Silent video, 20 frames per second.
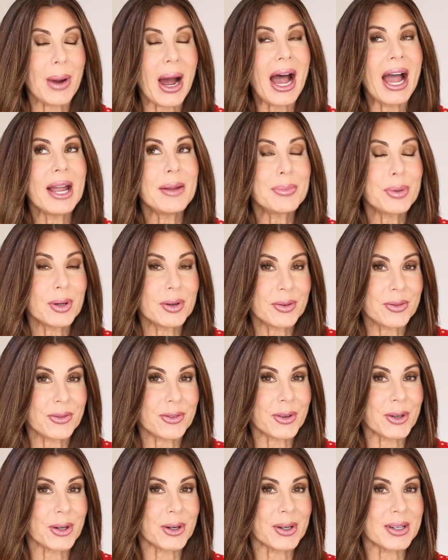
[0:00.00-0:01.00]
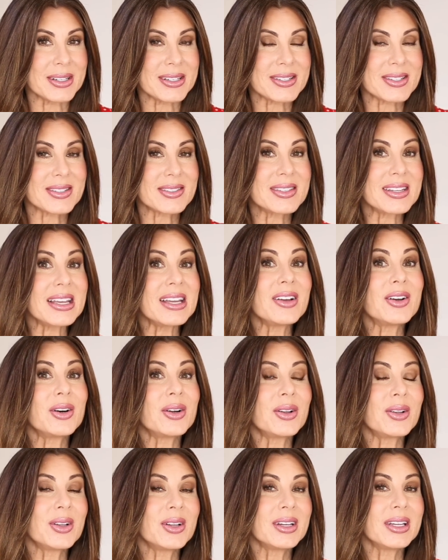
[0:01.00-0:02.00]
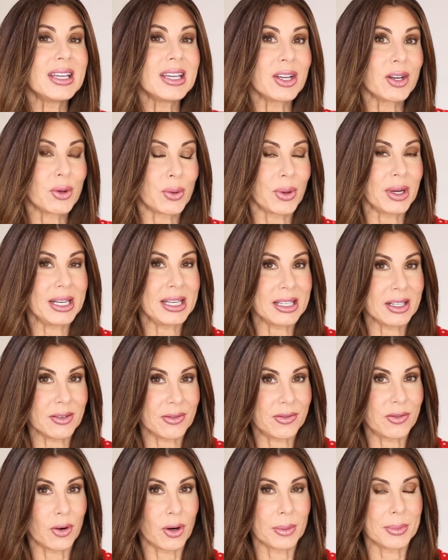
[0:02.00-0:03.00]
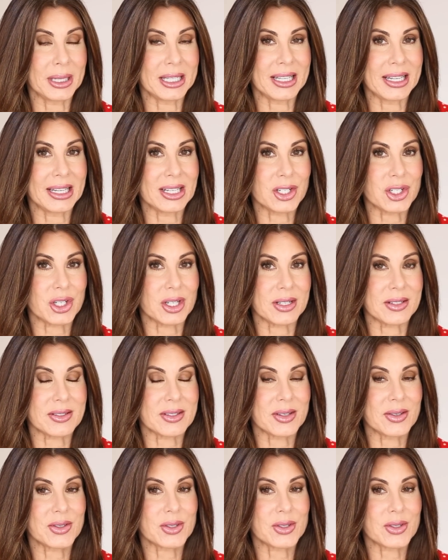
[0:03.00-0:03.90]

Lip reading: I prefer single ingredient formulations.